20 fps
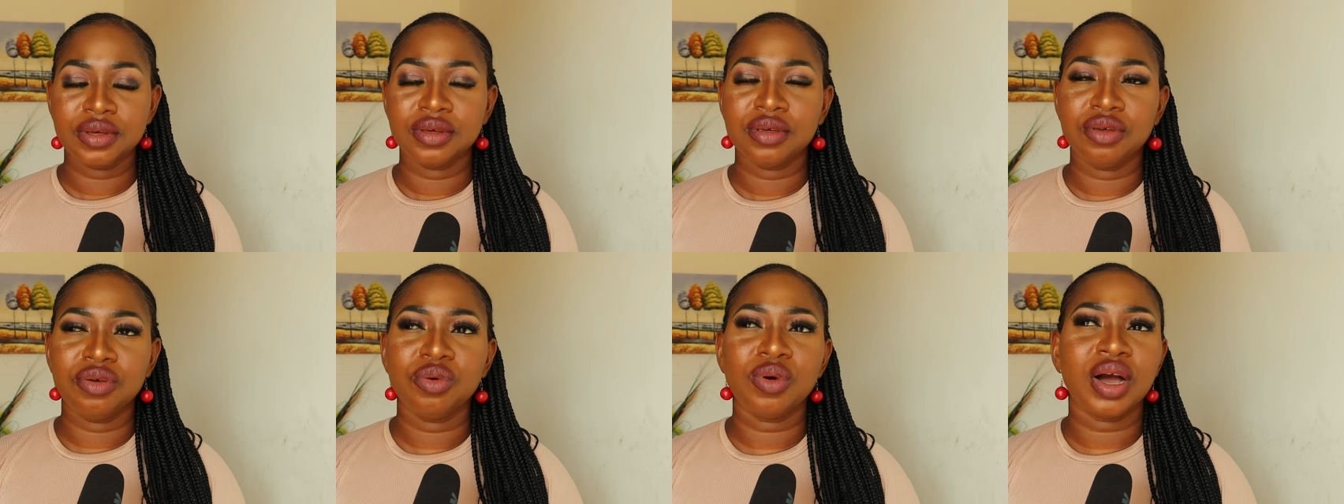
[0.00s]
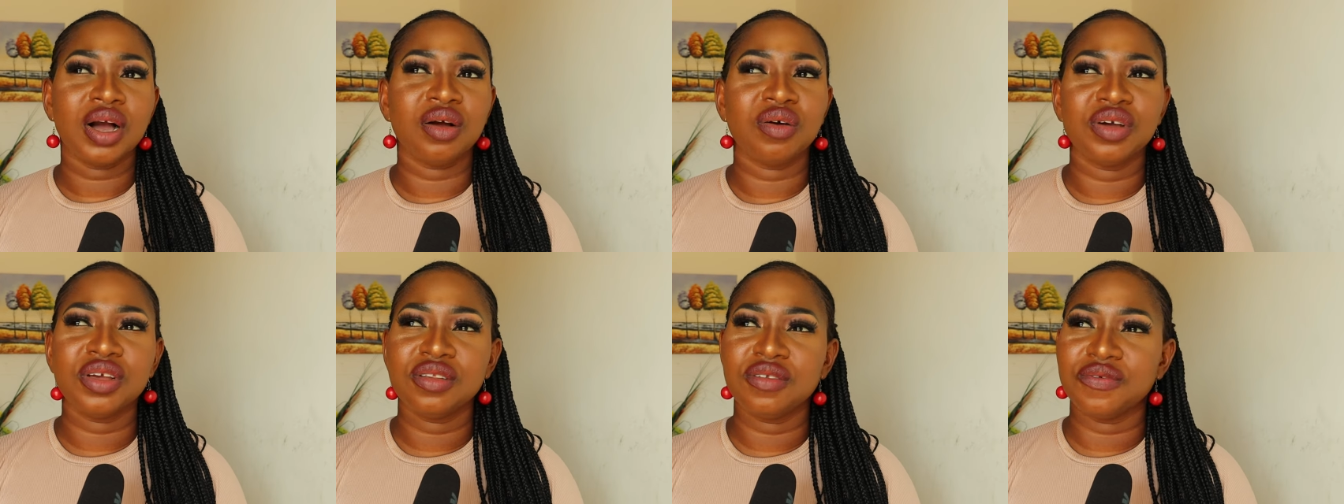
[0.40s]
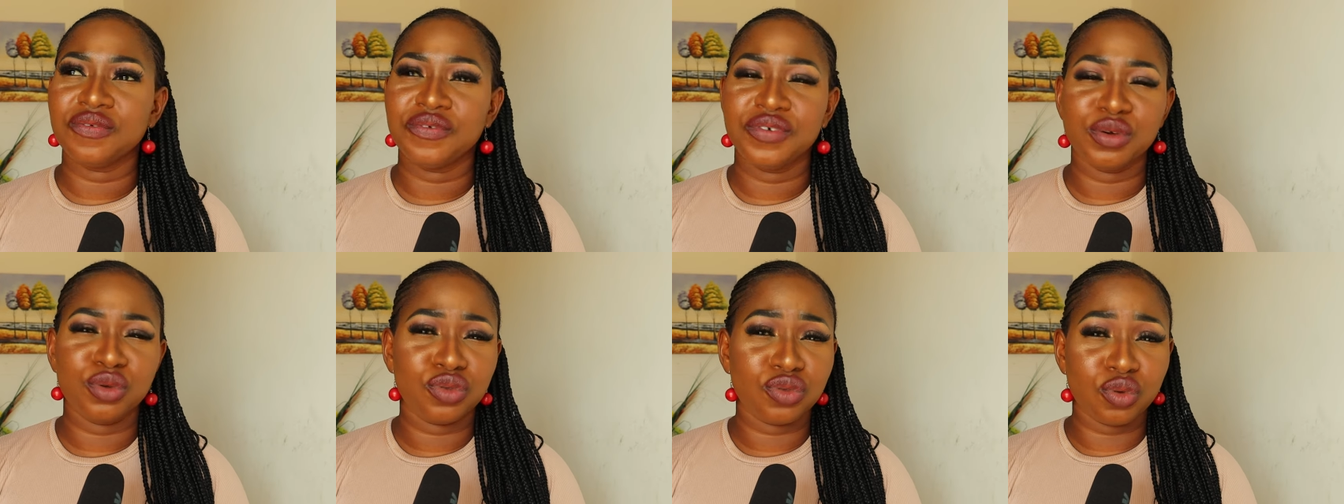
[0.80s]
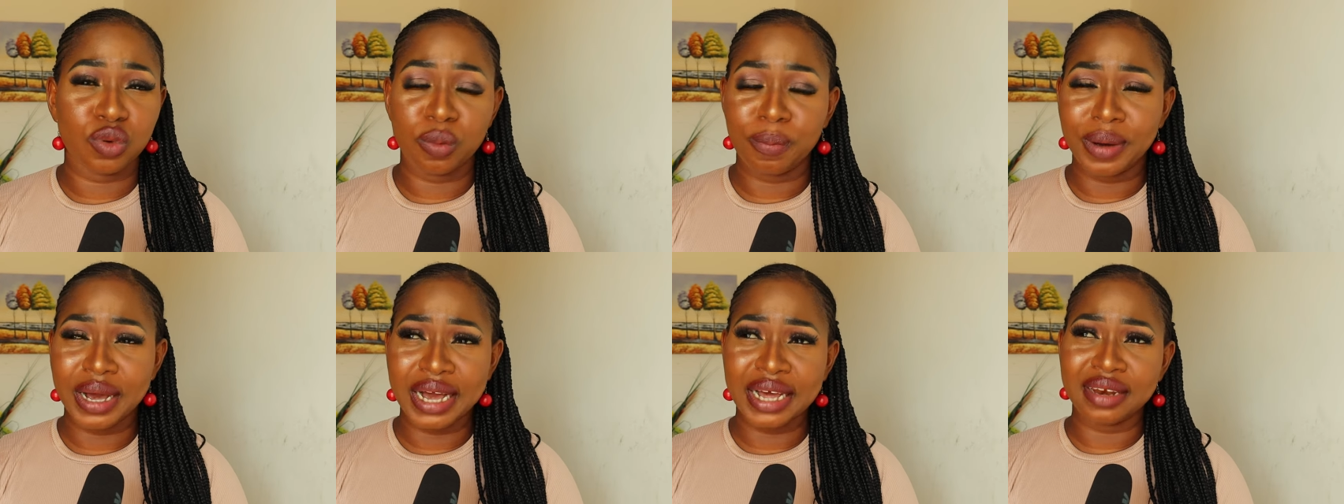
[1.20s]
you are going to feel so
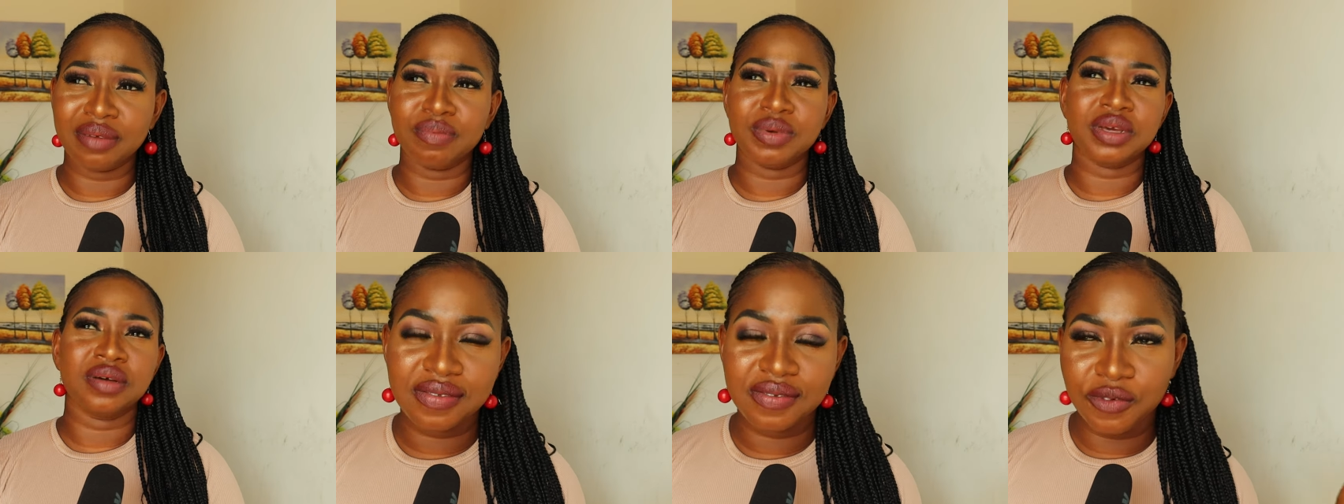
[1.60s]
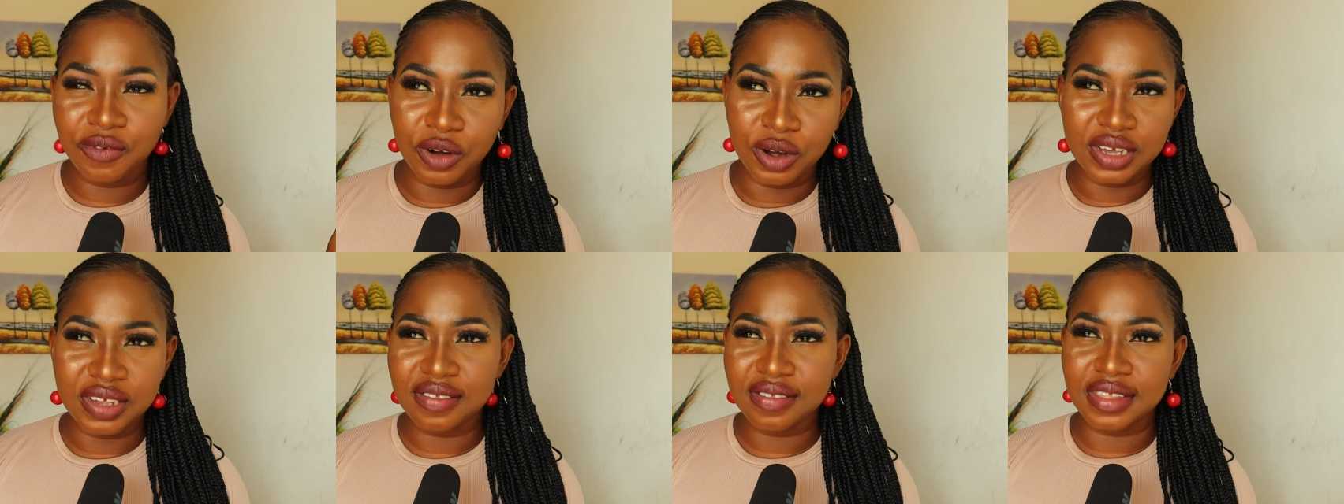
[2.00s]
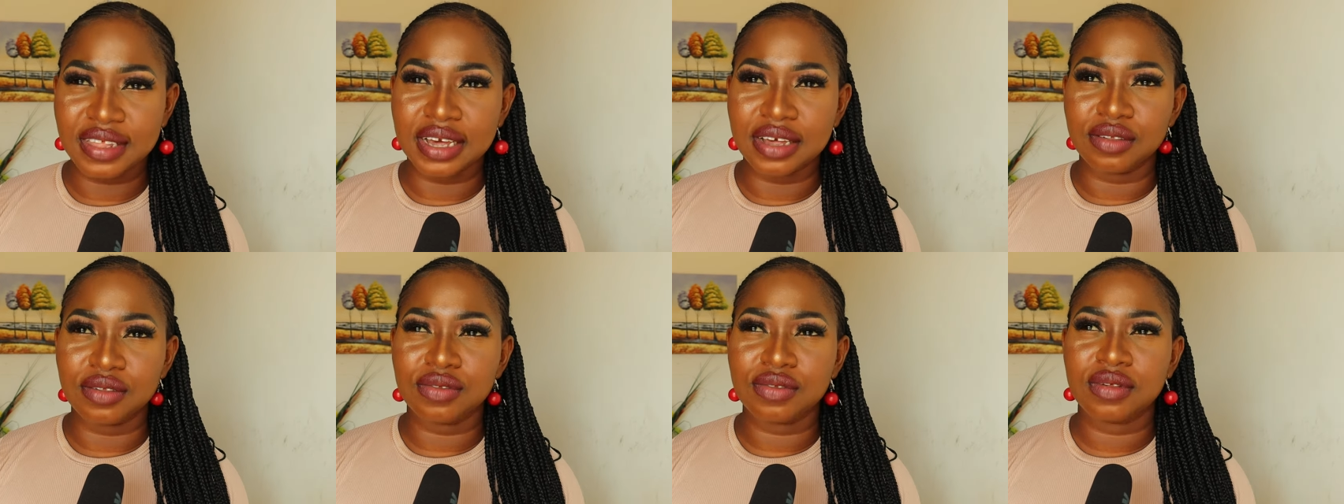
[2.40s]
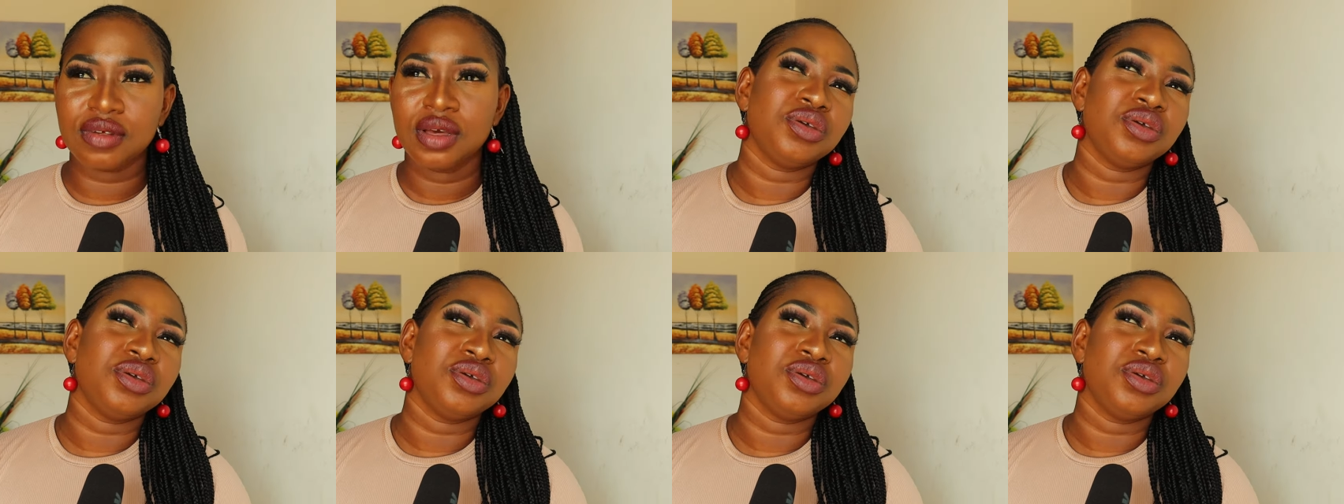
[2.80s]
bad because, for instance,